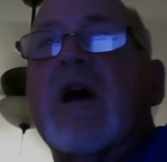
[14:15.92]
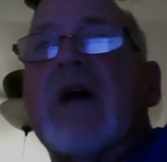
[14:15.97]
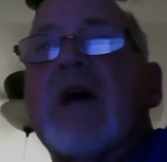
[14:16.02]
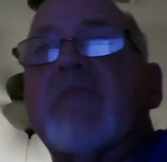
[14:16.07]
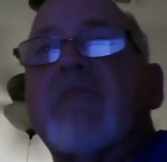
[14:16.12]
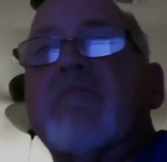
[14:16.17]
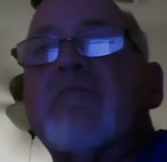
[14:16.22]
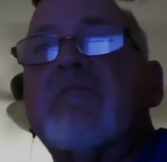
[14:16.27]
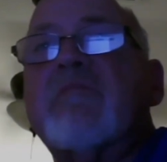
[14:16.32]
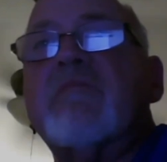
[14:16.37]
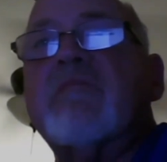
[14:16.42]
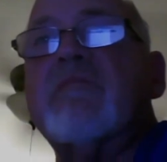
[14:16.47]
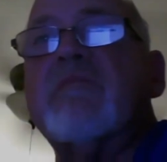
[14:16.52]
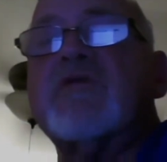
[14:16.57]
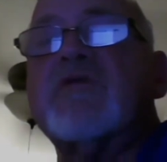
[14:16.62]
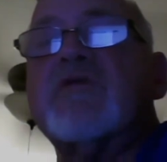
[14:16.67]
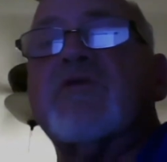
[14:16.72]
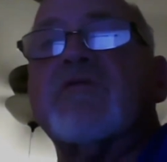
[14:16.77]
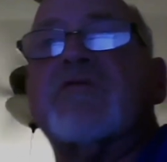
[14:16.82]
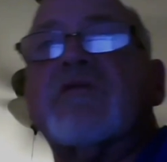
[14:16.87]
um,
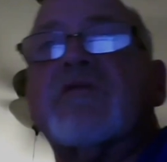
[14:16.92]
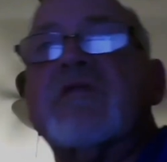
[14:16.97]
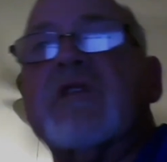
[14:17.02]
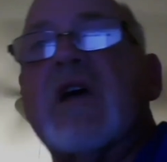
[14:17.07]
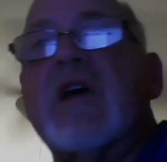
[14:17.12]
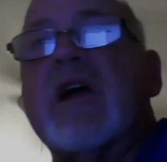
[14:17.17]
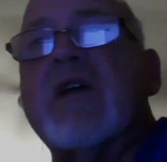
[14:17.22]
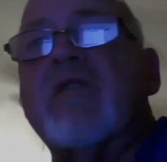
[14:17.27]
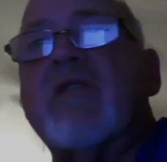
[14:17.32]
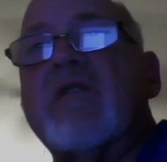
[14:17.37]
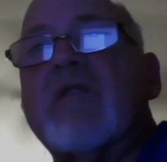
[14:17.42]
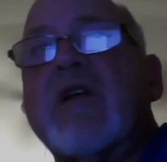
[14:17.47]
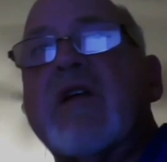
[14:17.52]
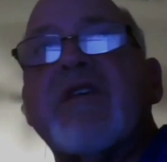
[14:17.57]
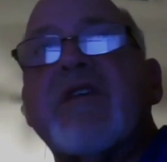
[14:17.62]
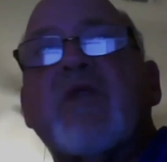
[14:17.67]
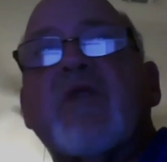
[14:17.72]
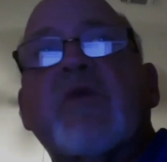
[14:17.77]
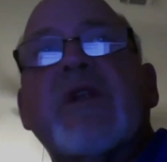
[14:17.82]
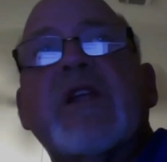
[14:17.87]
so I,
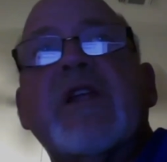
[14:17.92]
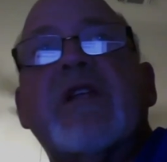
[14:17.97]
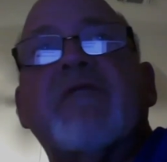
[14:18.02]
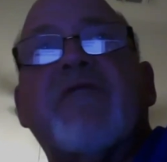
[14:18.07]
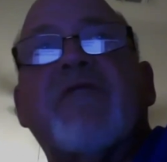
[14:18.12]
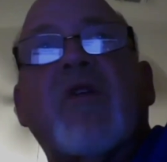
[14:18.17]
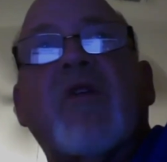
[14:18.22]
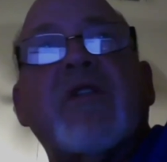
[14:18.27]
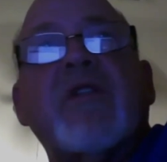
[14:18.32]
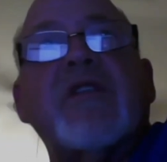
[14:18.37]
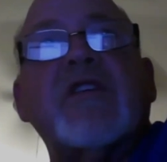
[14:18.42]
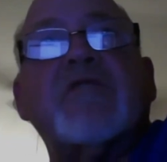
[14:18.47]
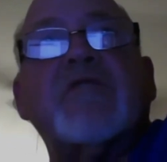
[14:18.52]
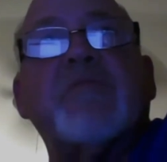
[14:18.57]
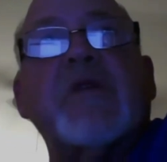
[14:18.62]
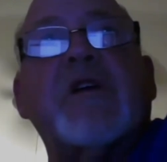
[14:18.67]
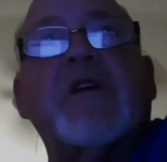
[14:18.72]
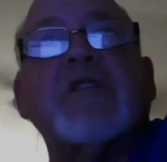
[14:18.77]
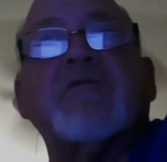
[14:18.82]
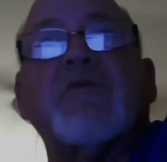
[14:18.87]
I, don't think we need to vote on
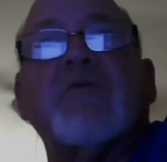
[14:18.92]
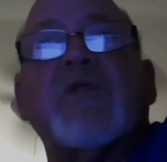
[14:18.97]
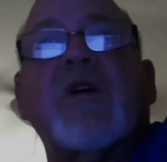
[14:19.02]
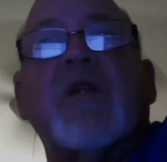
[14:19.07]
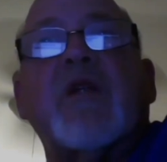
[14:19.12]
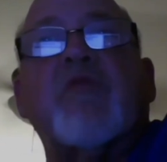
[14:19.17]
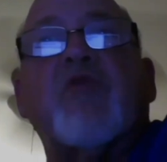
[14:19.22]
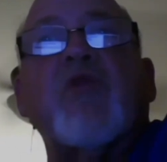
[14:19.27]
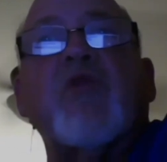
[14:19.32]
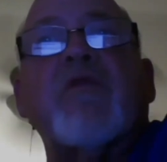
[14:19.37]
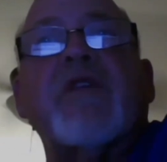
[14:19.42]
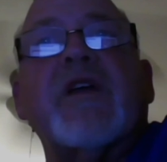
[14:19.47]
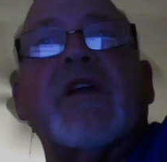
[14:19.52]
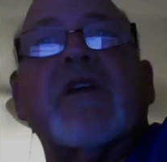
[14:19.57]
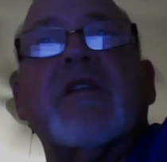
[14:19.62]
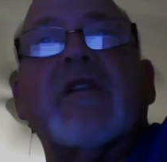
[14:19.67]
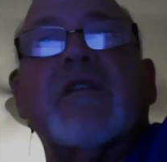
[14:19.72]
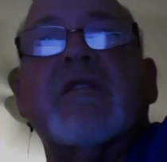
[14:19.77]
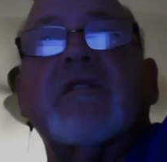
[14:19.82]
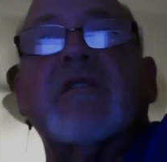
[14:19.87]
this because we're not
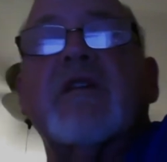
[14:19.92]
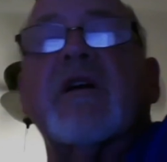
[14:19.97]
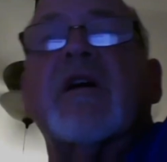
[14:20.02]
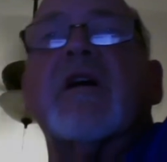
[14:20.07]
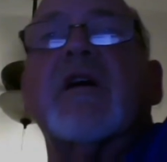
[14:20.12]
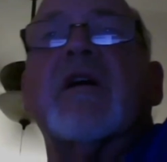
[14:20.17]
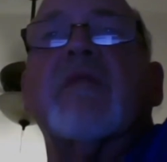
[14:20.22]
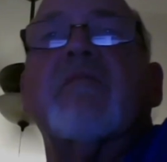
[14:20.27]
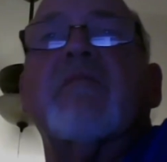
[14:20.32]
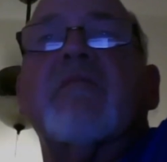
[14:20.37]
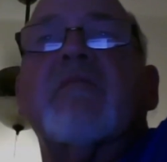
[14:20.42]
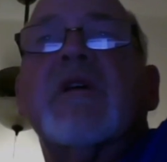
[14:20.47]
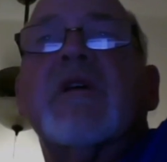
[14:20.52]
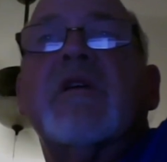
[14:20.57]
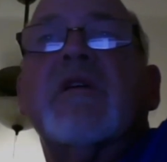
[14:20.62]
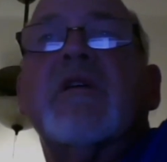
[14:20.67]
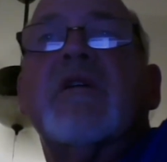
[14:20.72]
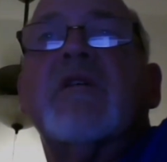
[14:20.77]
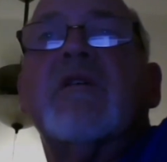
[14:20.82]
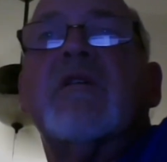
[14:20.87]
approving it. Um,